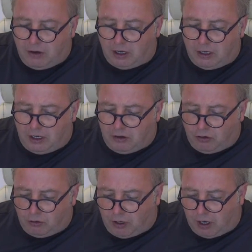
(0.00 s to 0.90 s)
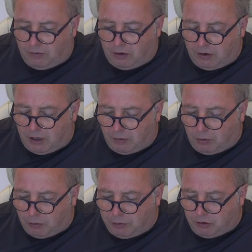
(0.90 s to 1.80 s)
they need to get rid of their
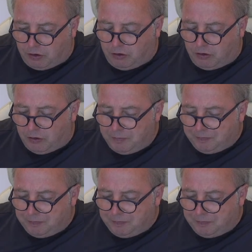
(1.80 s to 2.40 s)
properties